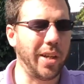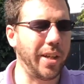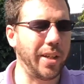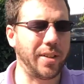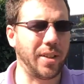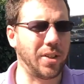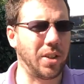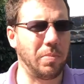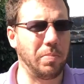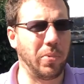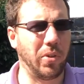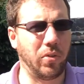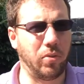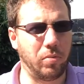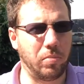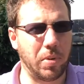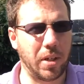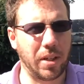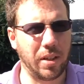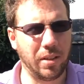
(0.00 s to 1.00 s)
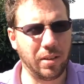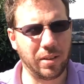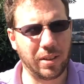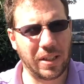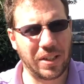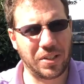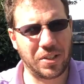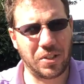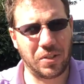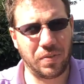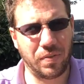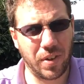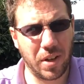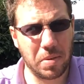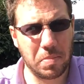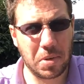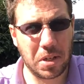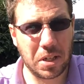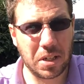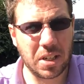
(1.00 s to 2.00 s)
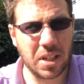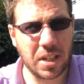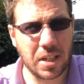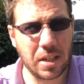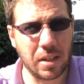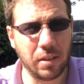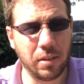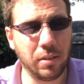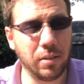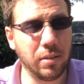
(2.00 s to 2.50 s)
it doesn't bother me. It's just vitamin D.